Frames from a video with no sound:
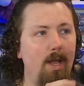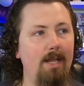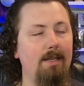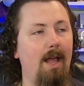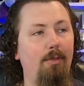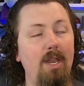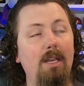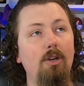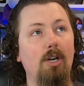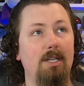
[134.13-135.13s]
I
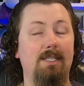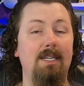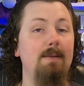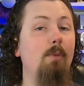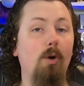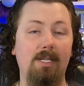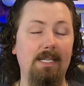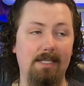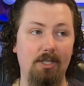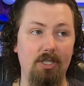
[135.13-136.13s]
think you're going to see more
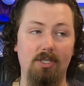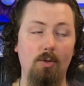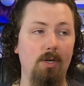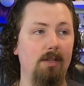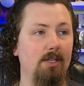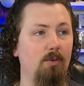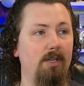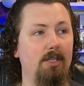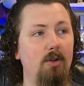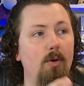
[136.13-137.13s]
TCGs doing it this way
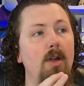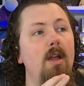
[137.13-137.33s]
too.